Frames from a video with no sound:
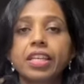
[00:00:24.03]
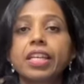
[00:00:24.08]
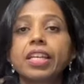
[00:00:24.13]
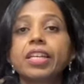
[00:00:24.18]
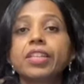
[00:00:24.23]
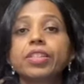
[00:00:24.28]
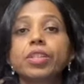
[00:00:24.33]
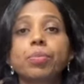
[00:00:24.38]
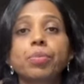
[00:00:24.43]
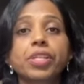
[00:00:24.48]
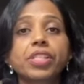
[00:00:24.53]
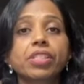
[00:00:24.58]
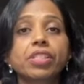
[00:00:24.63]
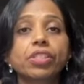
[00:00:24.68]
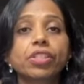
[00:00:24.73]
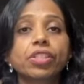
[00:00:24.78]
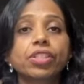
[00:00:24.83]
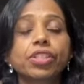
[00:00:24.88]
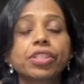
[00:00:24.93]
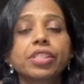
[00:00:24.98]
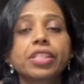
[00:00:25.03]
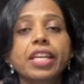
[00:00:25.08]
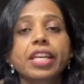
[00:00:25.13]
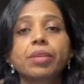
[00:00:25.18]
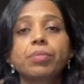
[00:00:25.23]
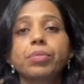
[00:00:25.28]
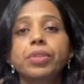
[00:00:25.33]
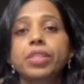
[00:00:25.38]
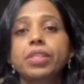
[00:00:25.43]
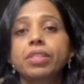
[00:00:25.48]
The presentation
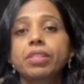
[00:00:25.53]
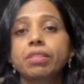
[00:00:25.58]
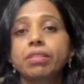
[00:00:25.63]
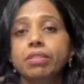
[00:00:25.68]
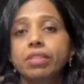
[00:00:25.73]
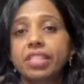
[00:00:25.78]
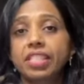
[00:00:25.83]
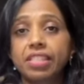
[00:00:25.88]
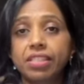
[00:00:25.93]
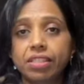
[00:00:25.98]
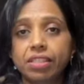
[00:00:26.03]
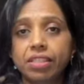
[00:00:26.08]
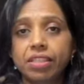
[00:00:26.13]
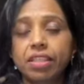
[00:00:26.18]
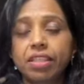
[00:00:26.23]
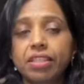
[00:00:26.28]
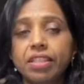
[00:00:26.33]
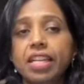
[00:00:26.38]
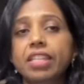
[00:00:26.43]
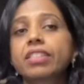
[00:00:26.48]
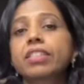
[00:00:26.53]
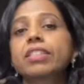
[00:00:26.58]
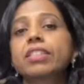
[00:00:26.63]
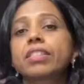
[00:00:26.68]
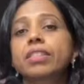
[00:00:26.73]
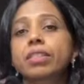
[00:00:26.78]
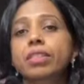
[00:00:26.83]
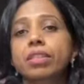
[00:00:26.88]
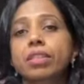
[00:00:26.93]
can be seasonal, that is